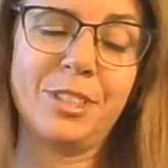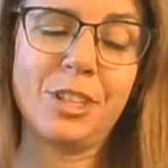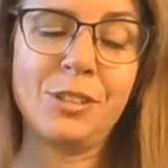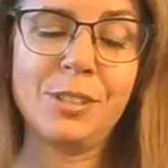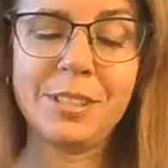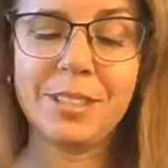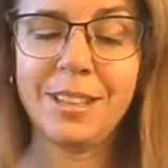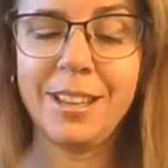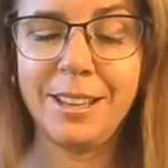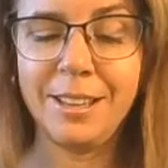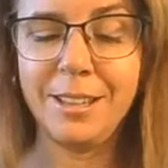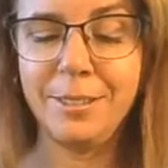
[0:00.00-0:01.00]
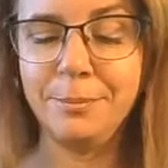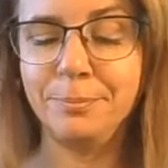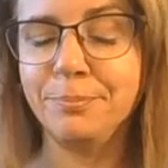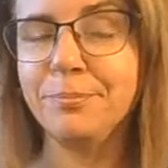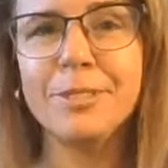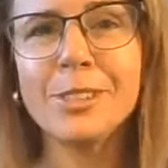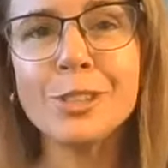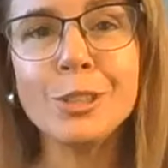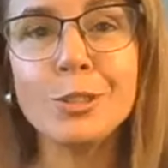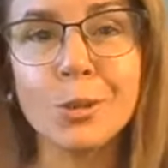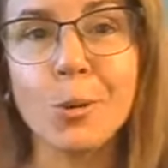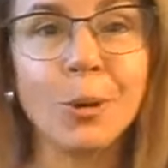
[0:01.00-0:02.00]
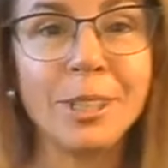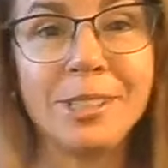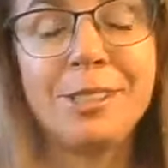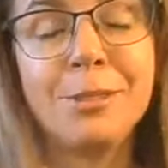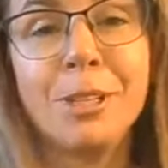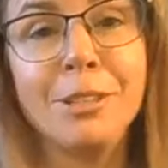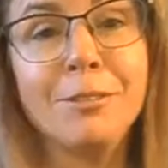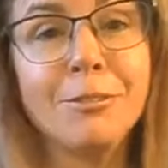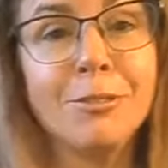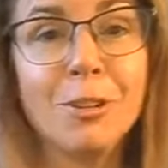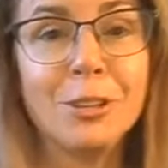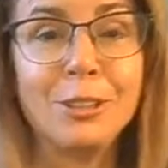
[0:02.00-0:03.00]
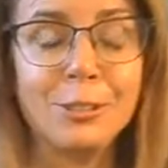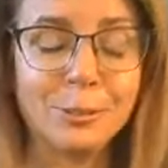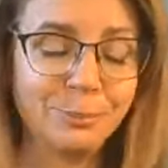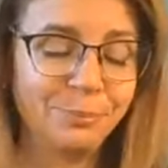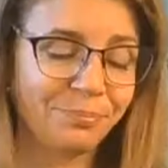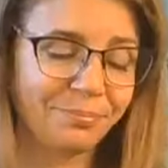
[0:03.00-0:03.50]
just um, just a joy to read for you.